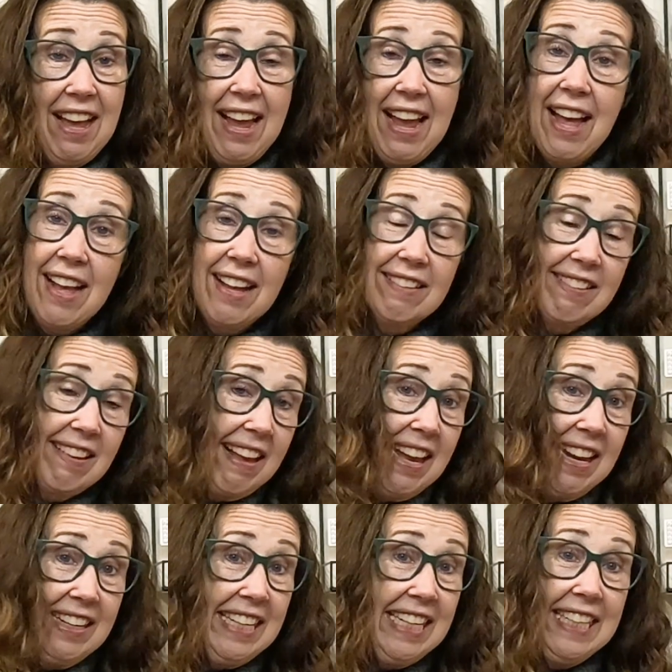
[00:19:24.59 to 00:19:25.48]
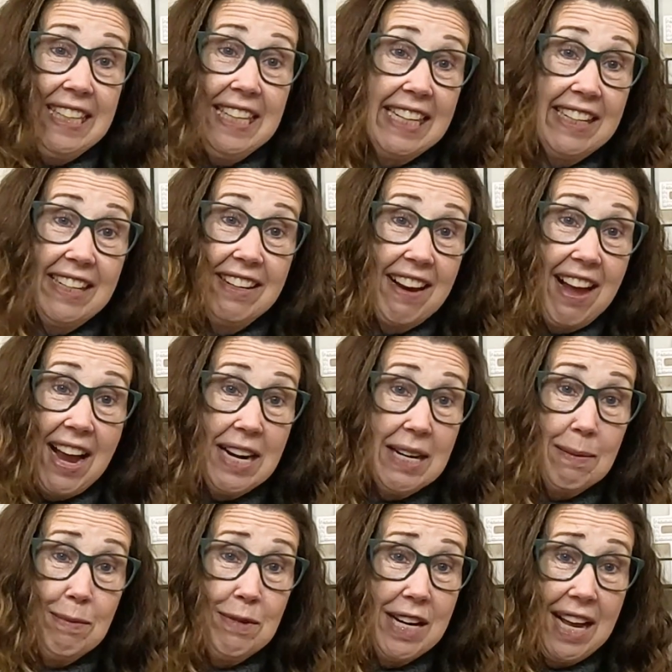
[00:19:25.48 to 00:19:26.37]
as any knitted
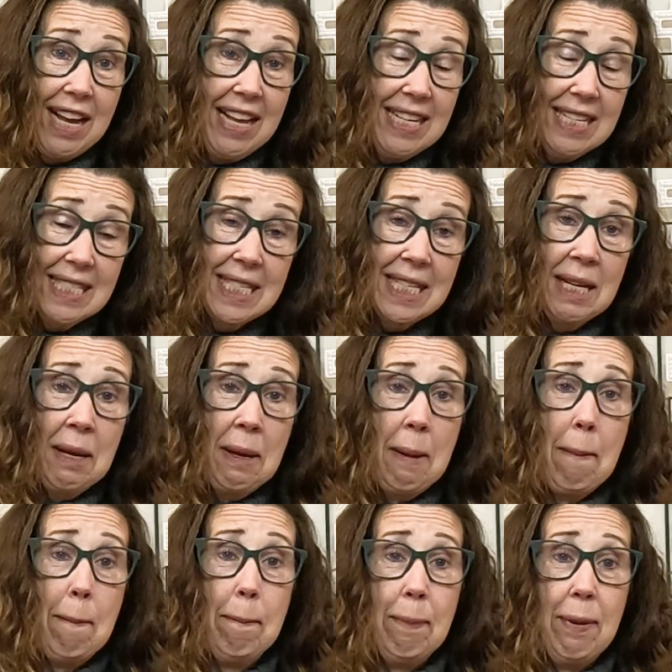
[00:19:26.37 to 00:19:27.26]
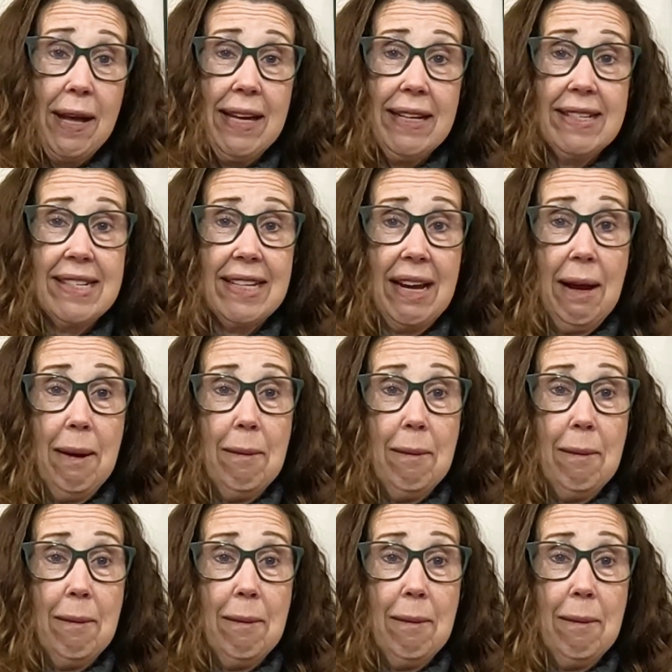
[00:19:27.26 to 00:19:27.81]
item does, but